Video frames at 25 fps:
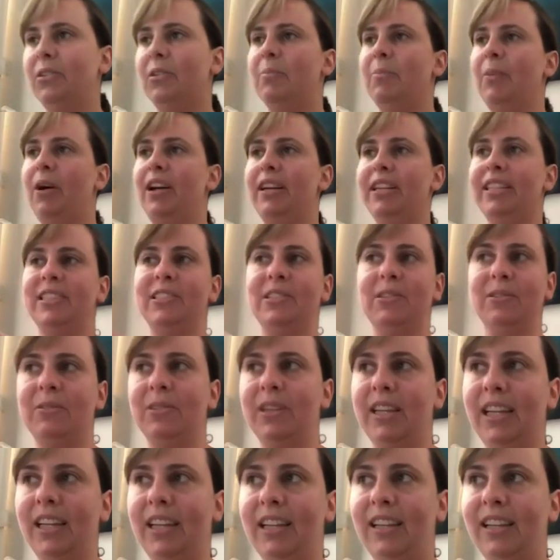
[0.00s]
body do
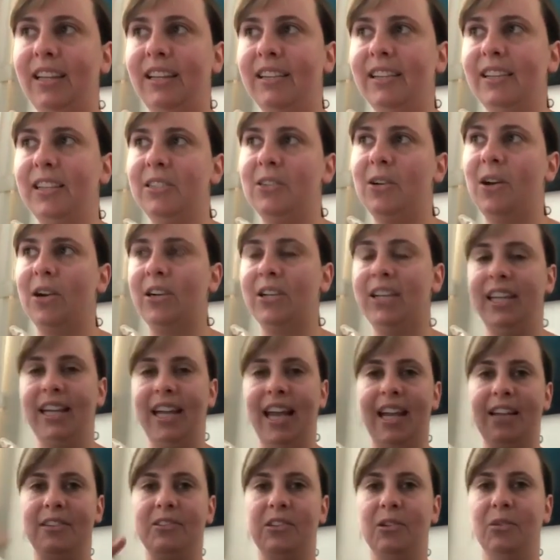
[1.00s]
the talking
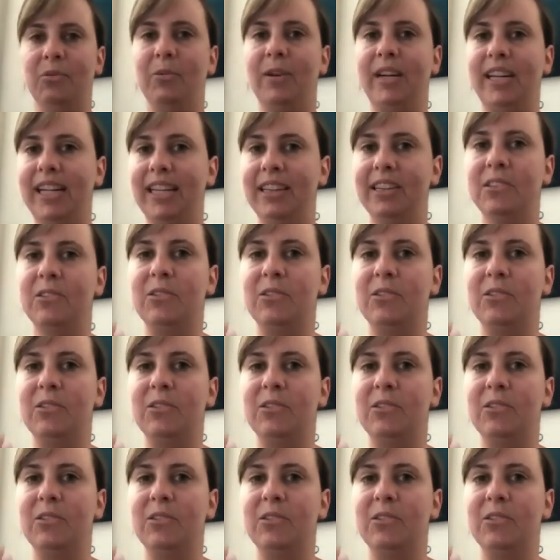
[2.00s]
as you're reading